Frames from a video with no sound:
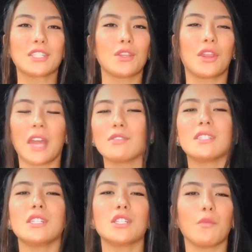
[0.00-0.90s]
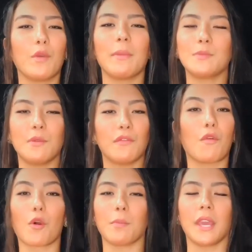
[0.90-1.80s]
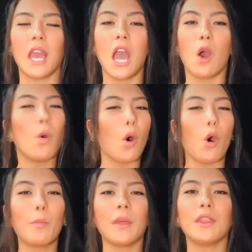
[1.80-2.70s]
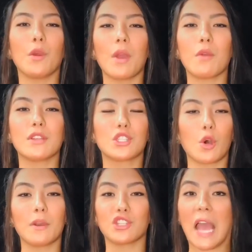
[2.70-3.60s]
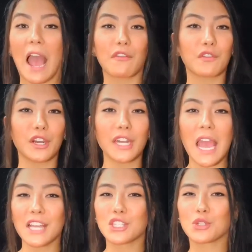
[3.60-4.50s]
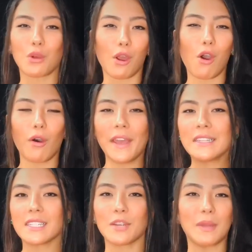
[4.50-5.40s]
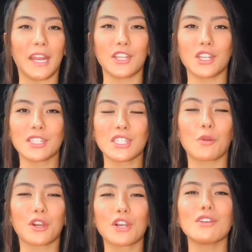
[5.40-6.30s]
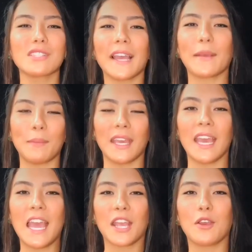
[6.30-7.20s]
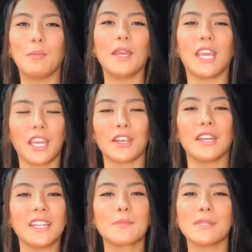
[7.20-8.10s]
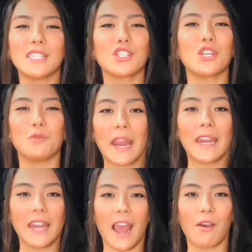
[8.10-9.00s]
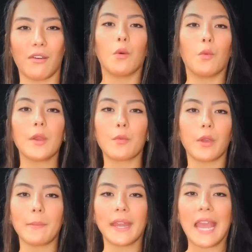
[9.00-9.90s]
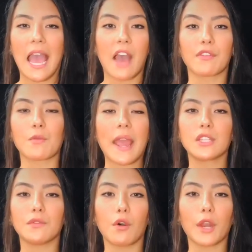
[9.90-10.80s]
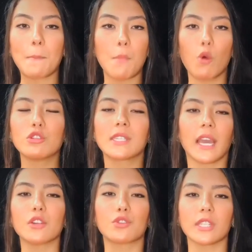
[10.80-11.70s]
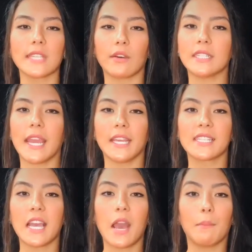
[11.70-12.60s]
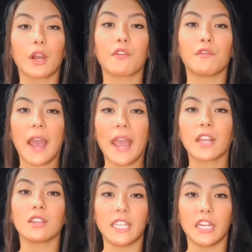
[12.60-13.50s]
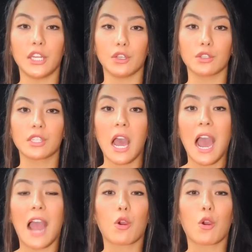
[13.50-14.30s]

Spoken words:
thanks to thousands of women before me, who opened the way with so much effort, struggle, and determination so girls like me could be here in this position right now. We women have a right to vote in most countries nowadays, but our fight continues.